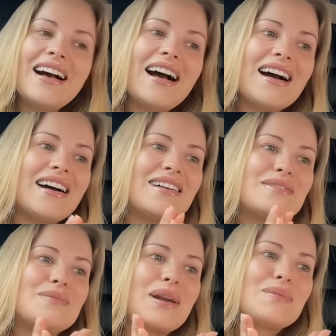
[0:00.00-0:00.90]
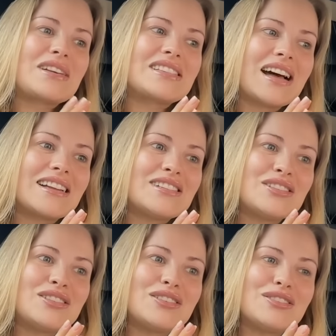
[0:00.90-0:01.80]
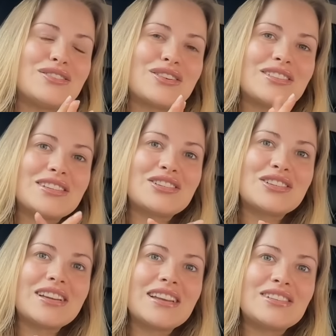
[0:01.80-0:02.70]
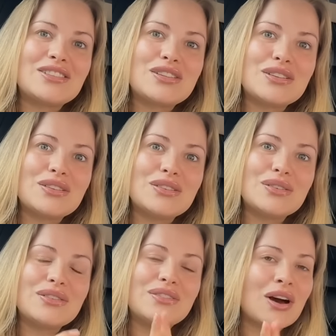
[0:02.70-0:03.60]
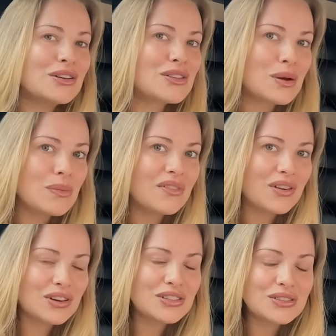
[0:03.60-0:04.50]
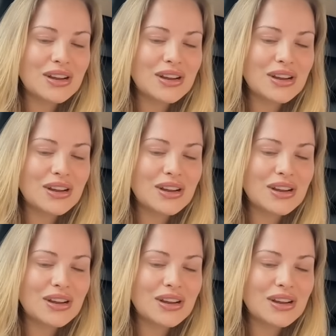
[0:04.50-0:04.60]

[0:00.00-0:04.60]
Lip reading: But I'm excited to transition into Vlogtober very soon.